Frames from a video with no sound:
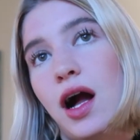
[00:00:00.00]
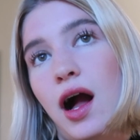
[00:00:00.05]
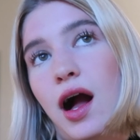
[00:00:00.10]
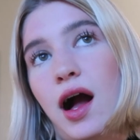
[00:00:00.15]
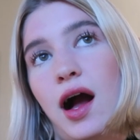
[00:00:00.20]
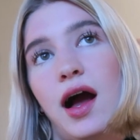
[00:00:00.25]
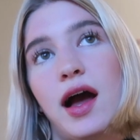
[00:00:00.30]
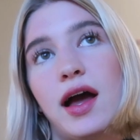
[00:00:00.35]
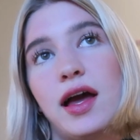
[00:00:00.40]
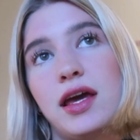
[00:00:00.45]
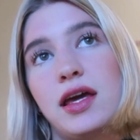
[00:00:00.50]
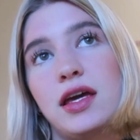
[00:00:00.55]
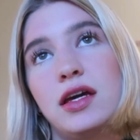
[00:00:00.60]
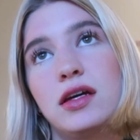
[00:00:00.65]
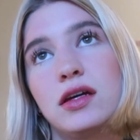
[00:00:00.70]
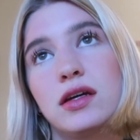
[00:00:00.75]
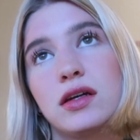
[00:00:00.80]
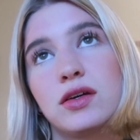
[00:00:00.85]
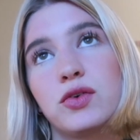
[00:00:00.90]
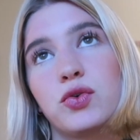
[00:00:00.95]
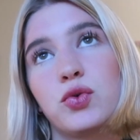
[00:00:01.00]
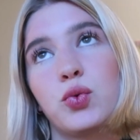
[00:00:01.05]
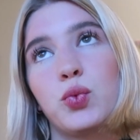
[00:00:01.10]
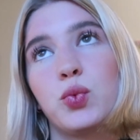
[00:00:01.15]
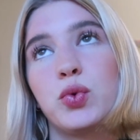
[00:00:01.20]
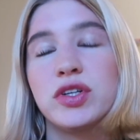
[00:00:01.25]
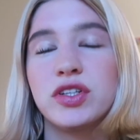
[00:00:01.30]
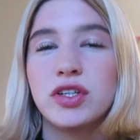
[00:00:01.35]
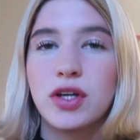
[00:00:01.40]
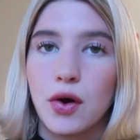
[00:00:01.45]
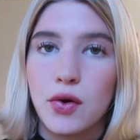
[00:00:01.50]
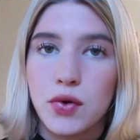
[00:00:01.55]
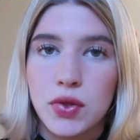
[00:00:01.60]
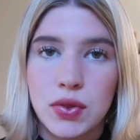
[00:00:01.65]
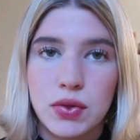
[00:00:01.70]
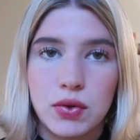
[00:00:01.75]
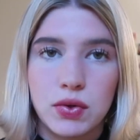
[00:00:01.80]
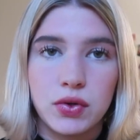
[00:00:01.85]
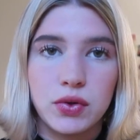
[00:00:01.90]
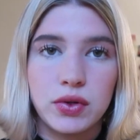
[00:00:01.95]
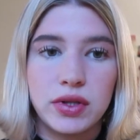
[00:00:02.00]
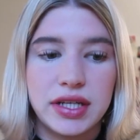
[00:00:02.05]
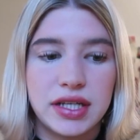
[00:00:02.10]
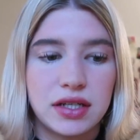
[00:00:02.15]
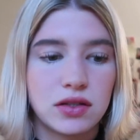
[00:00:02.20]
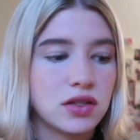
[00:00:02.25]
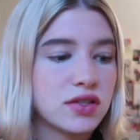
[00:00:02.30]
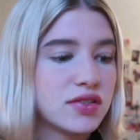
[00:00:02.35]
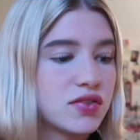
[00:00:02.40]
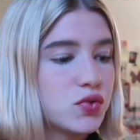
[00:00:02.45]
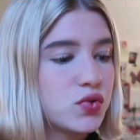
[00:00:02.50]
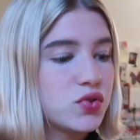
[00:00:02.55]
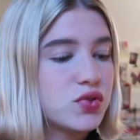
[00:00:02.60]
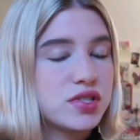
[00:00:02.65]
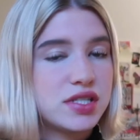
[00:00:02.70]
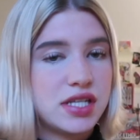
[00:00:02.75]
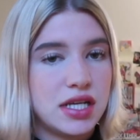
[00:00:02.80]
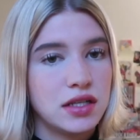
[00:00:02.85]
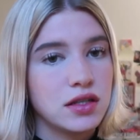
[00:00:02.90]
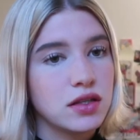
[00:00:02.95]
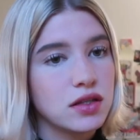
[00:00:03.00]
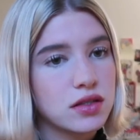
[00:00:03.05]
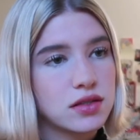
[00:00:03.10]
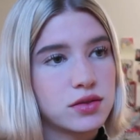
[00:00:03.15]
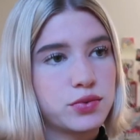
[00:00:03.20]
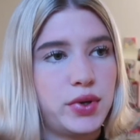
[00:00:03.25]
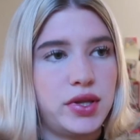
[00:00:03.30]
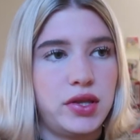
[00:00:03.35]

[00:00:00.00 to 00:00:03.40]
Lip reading: I would go through little stints,